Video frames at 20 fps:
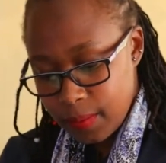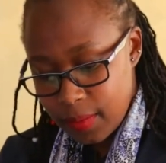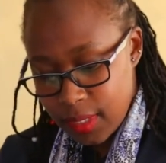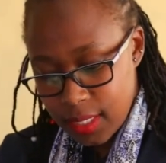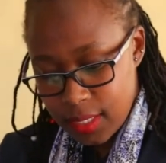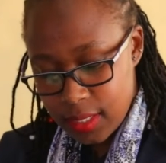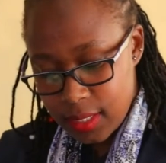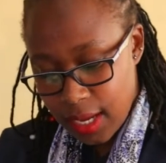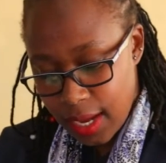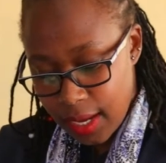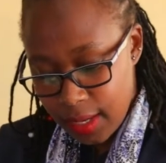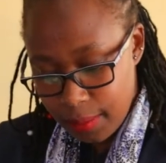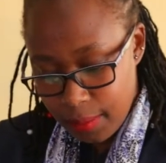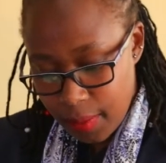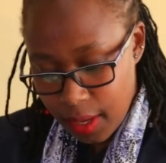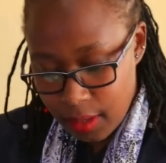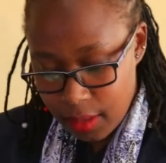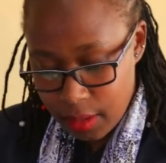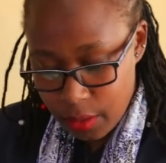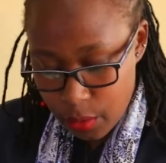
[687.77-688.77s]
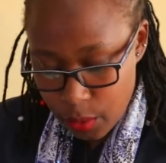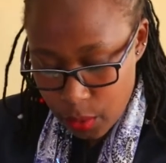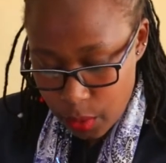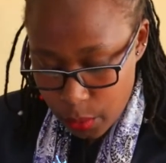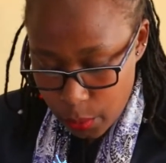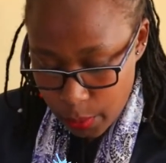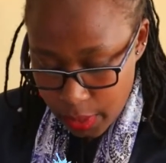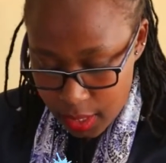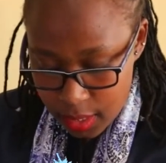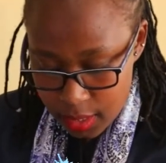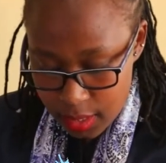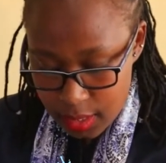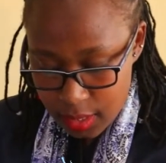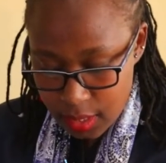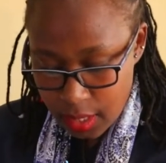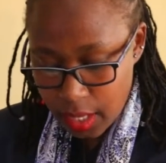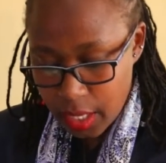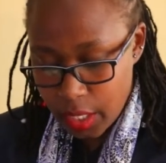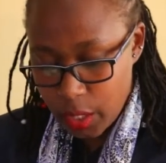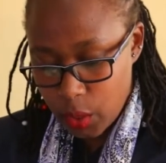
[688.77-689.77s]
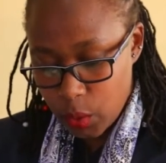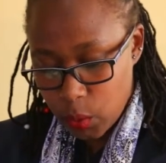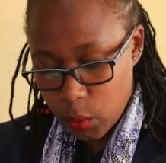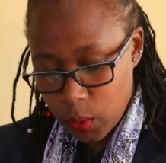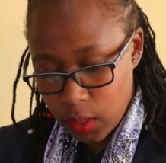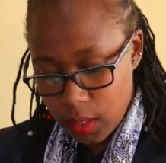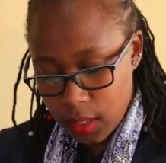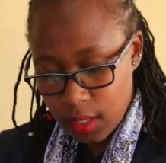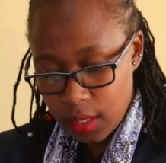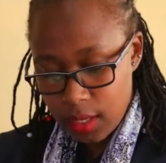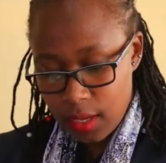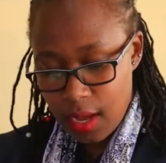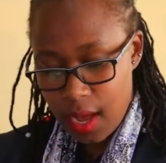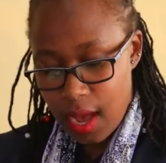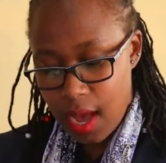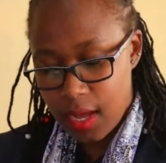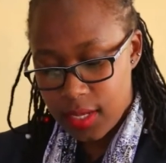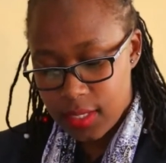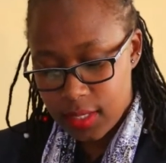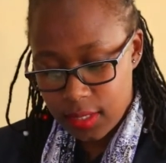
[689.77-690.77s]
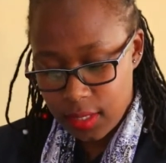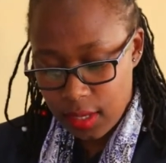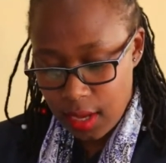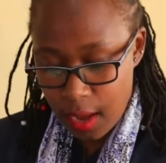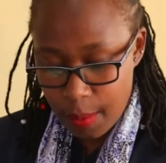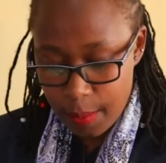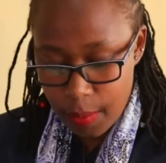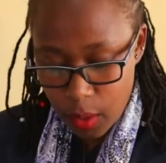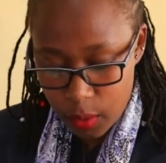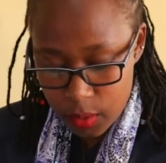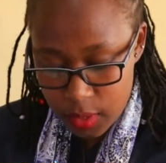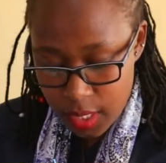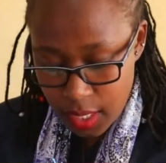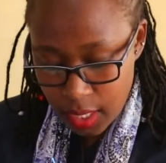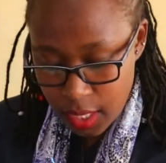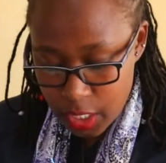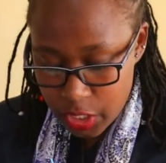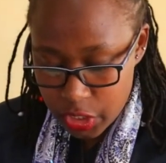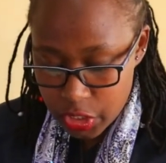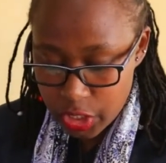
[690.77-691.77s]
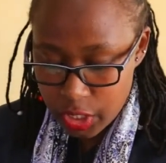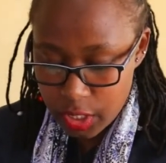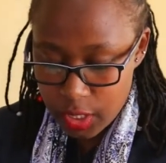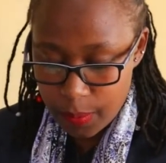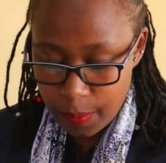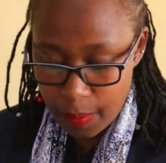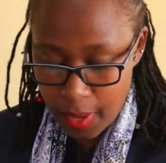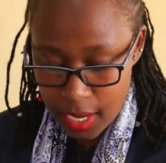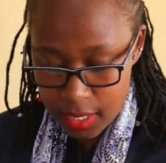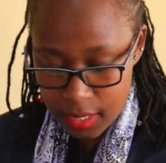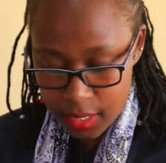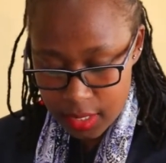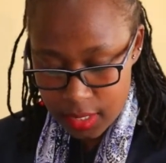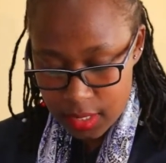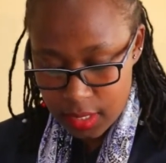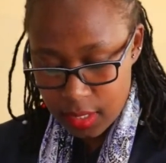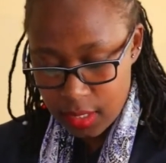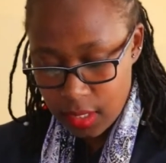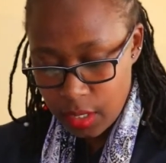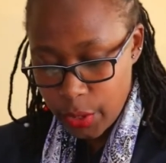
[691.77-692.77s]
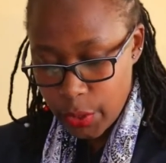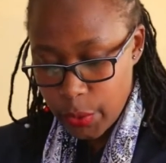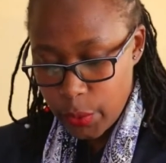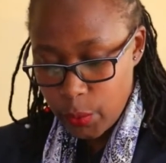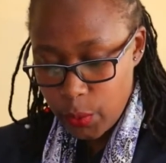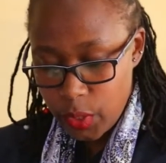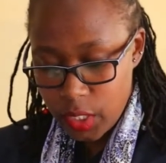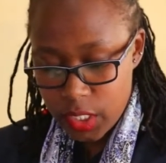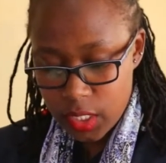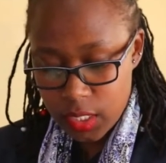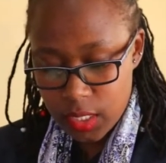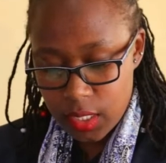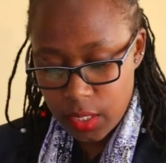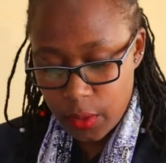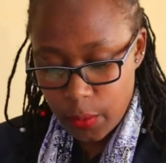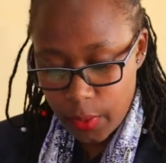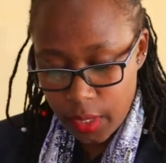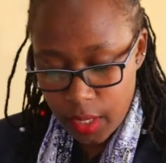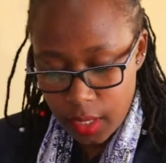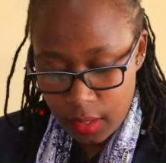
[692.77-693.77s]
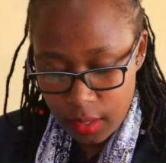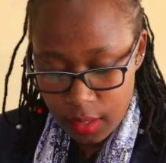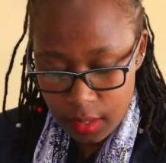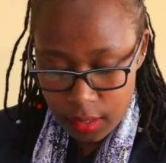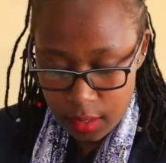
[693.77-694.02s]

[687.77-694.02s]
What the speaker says: stand by the roadways and look. Ask about the ancient paths, which is the way